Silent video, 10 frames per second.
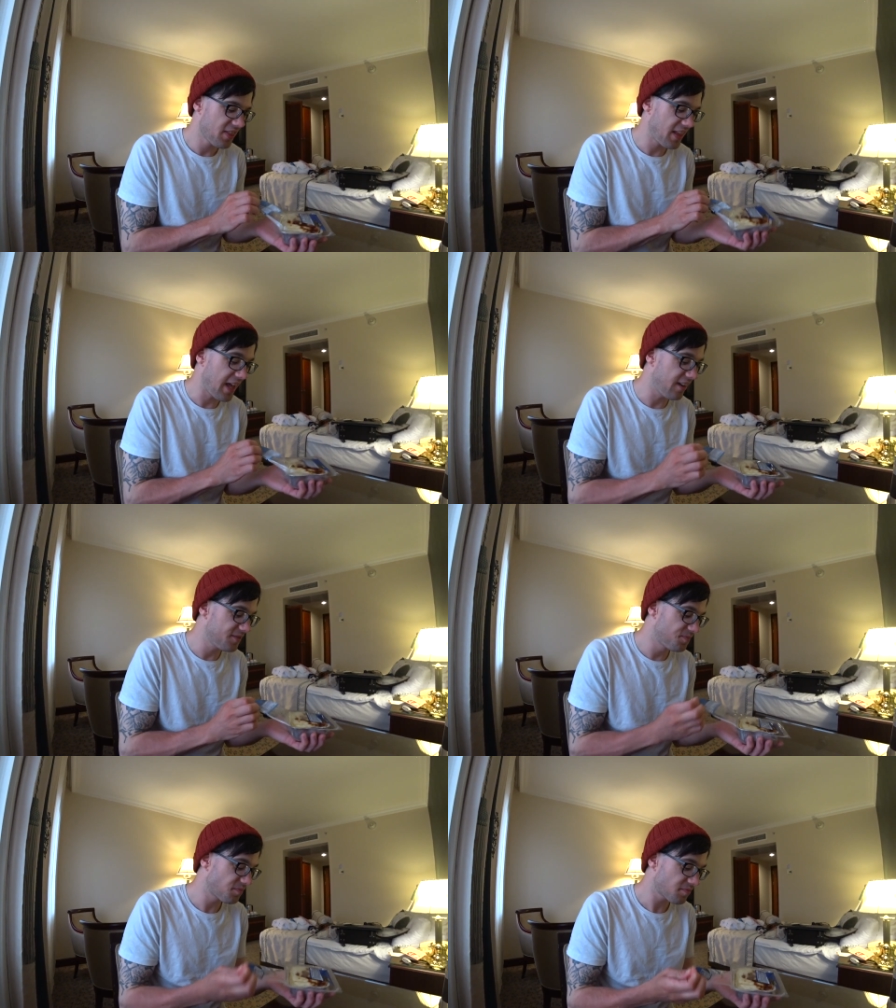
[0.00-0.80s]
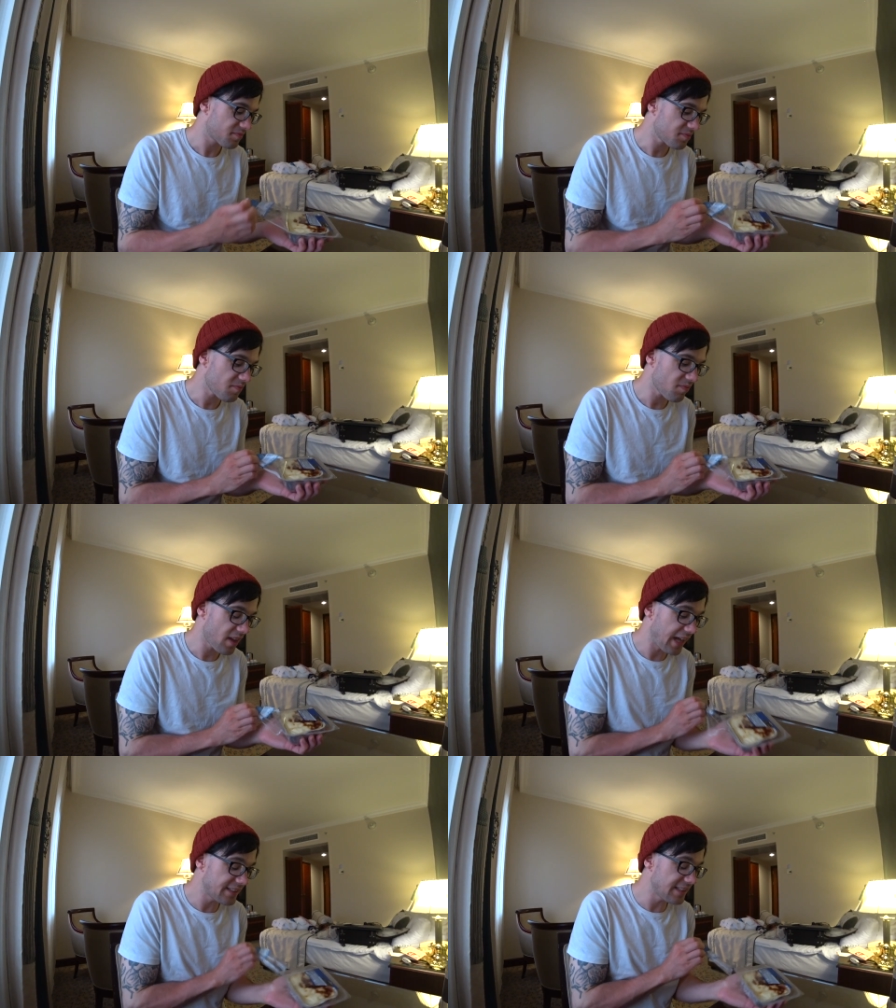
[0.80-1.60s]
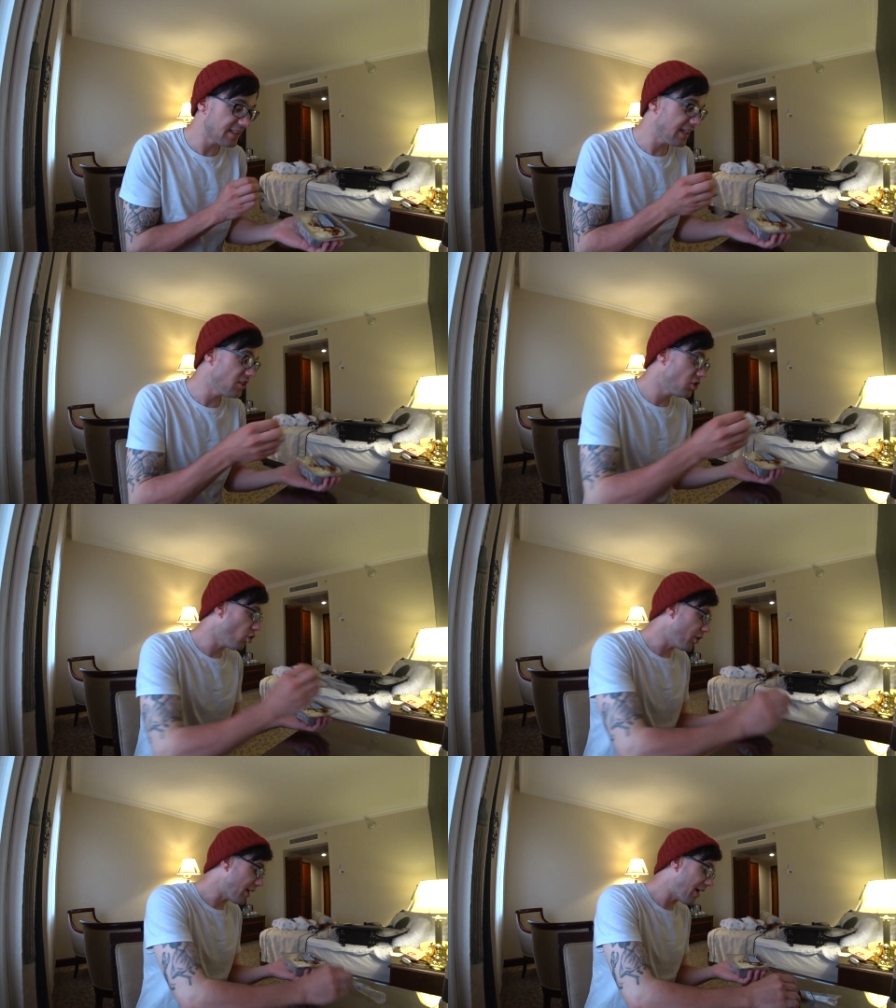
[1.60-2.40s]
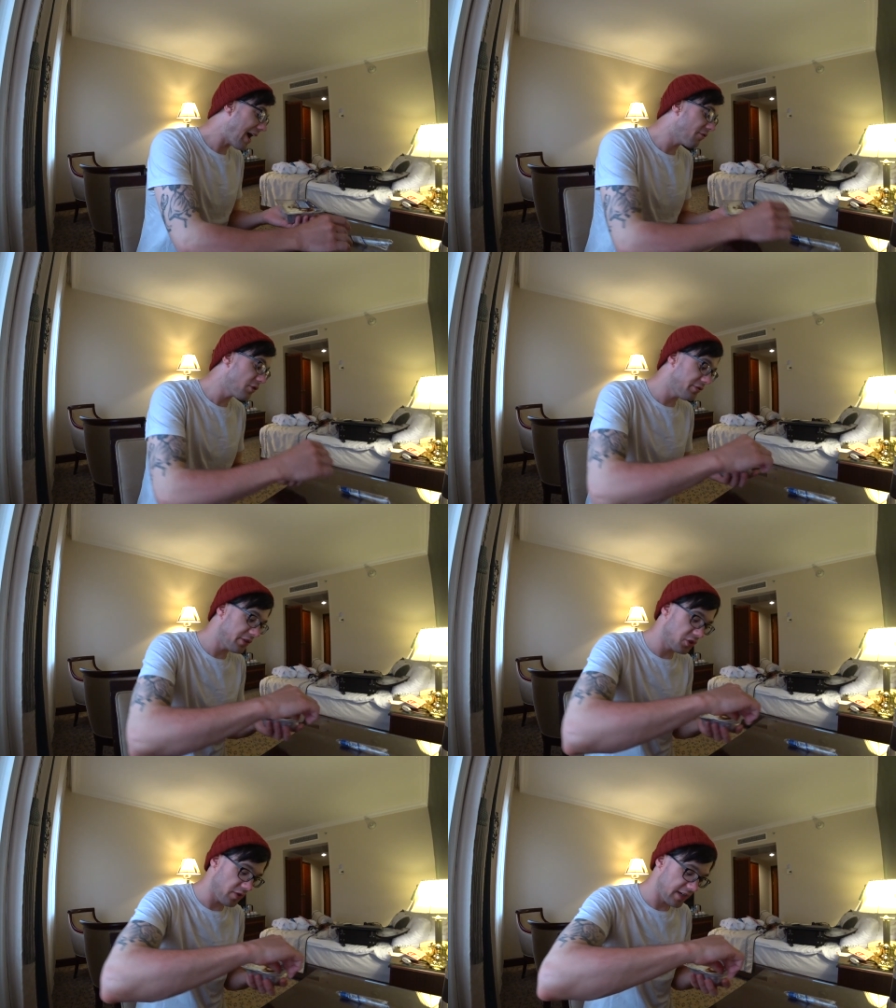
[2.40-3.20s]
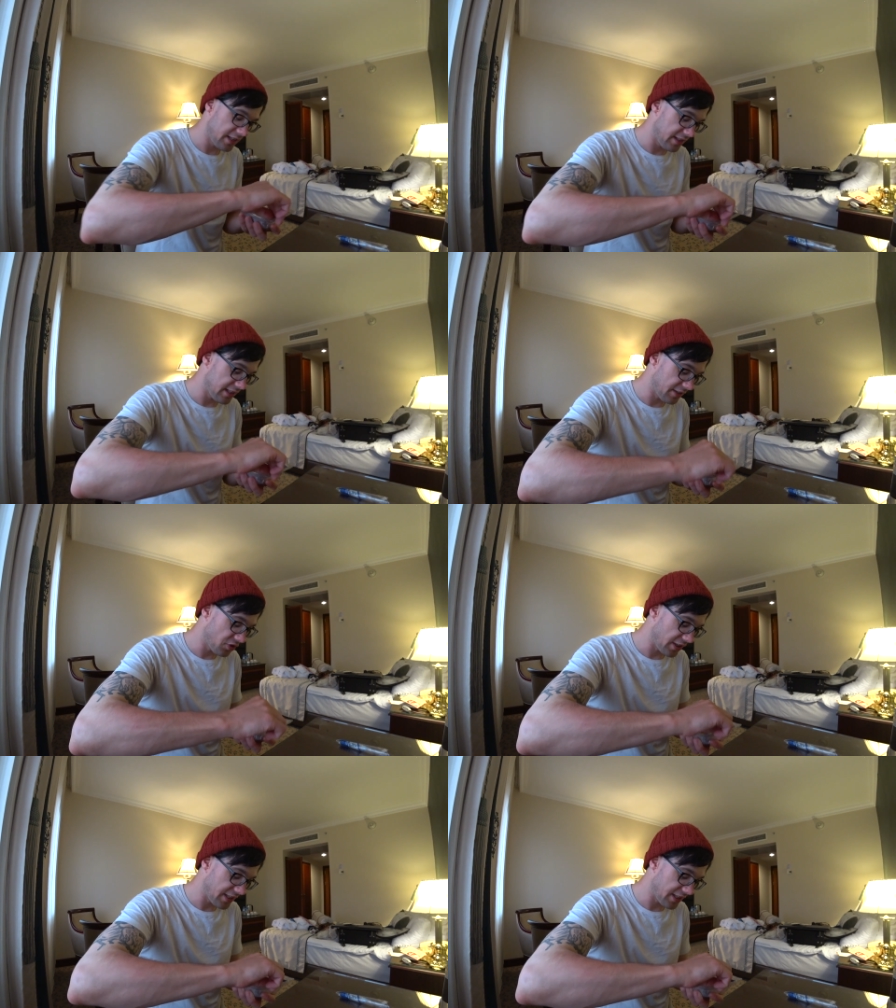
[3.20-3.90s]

that I didn't enjoy. Now I have refrigerated this. I've tried